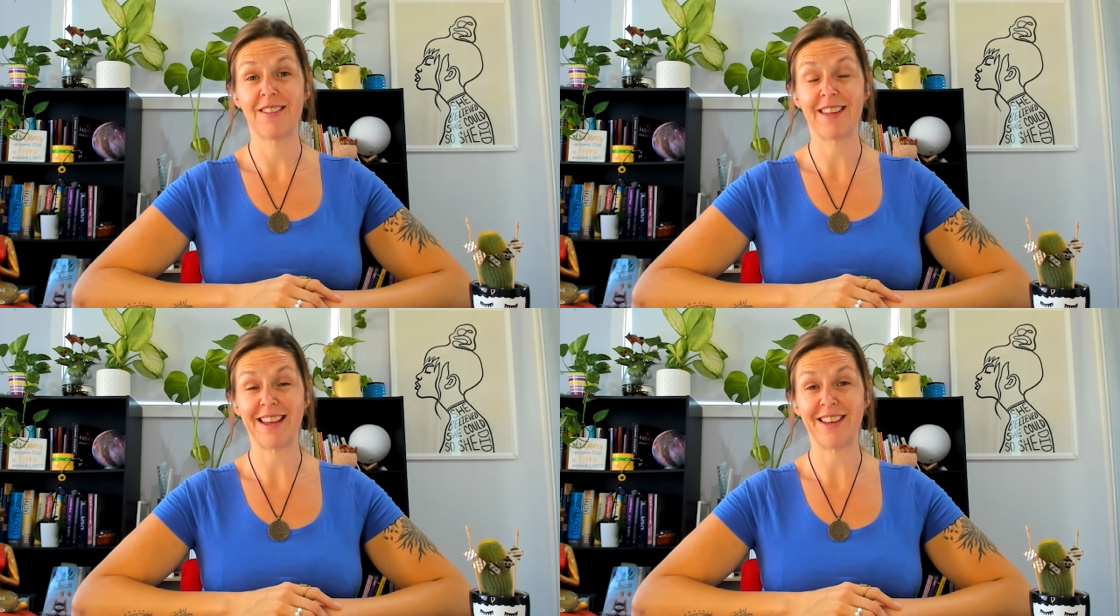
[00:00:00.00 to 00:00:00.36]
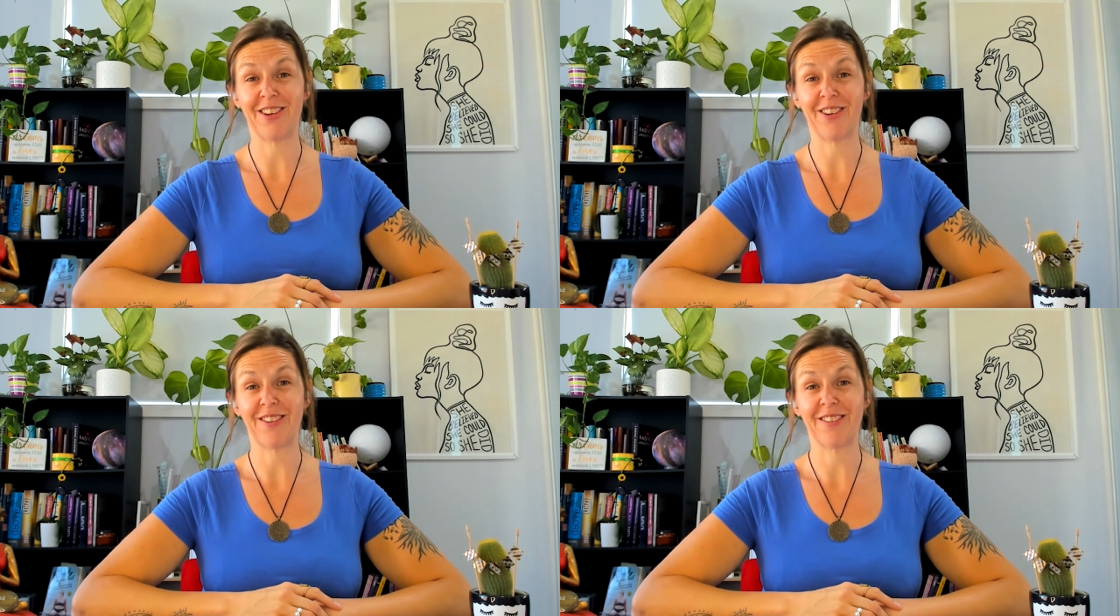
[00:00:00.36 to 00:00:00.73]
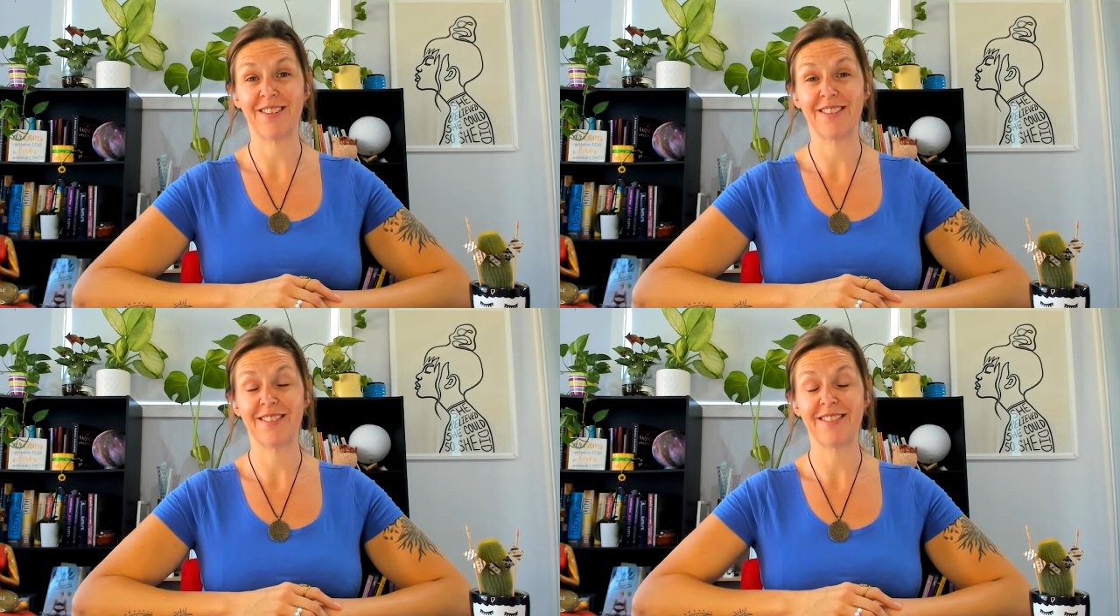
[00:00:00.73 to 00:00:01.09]
Thank you.
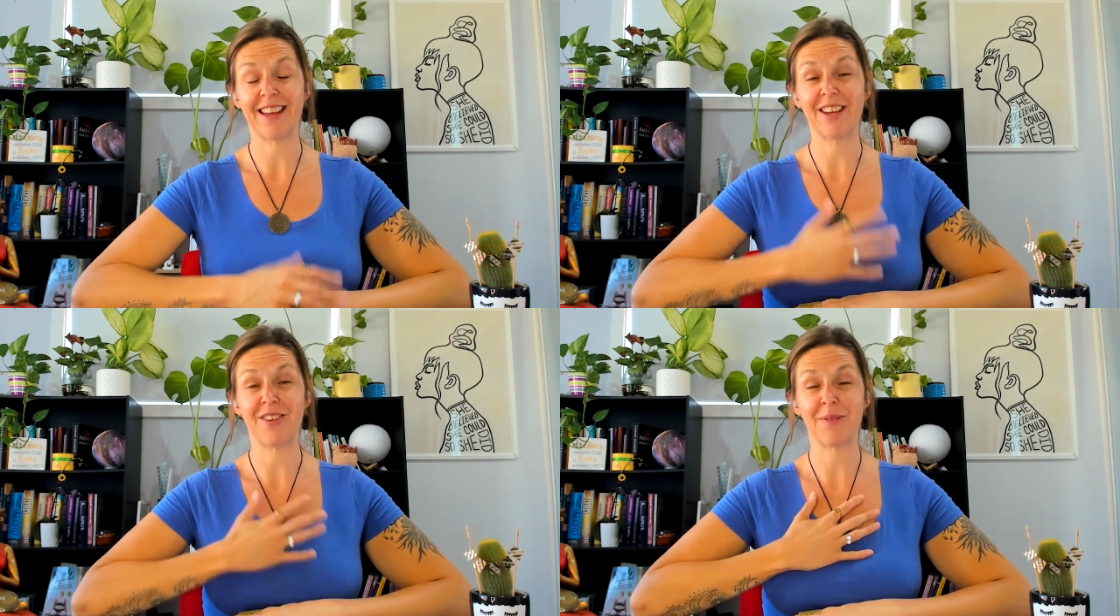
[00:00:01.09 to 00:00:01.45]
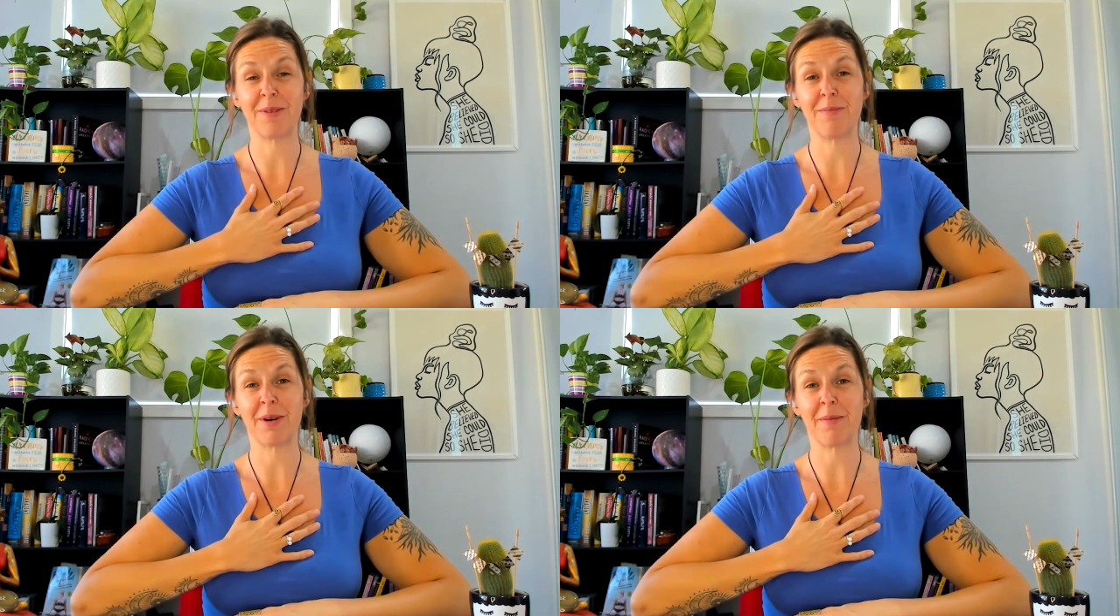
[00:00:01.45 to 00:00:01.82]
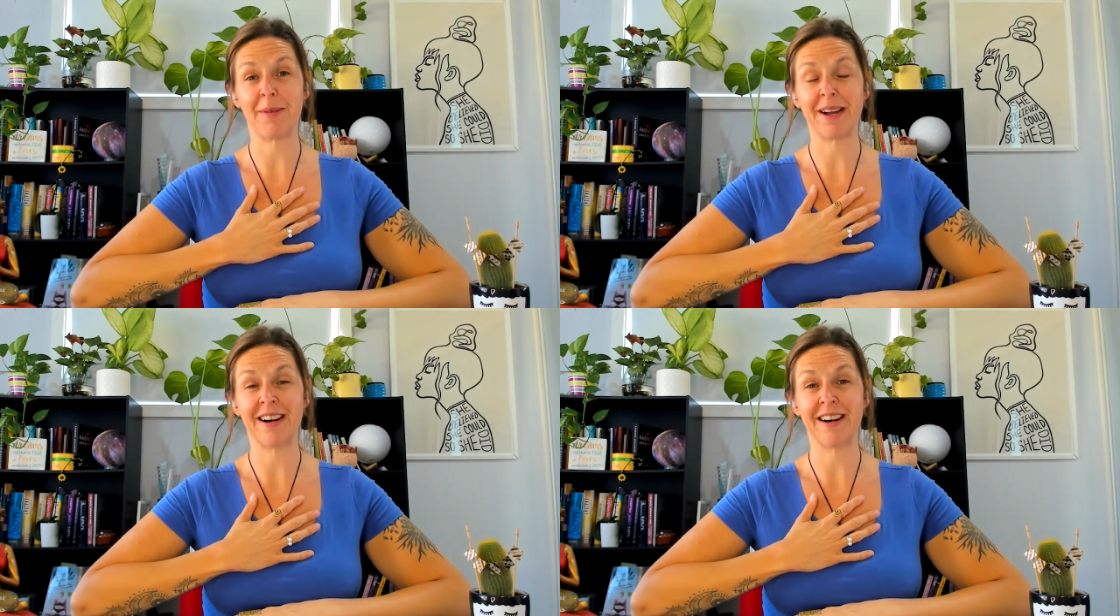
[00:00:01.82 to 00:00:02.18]
Thank you from the bottom of
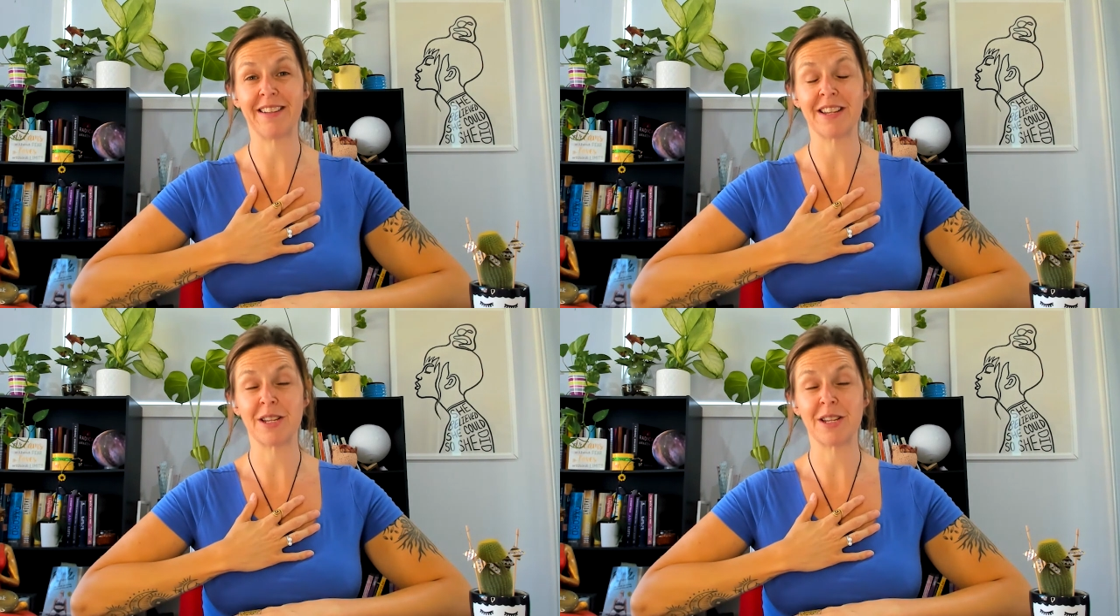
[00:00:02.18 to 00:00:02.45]
my heart.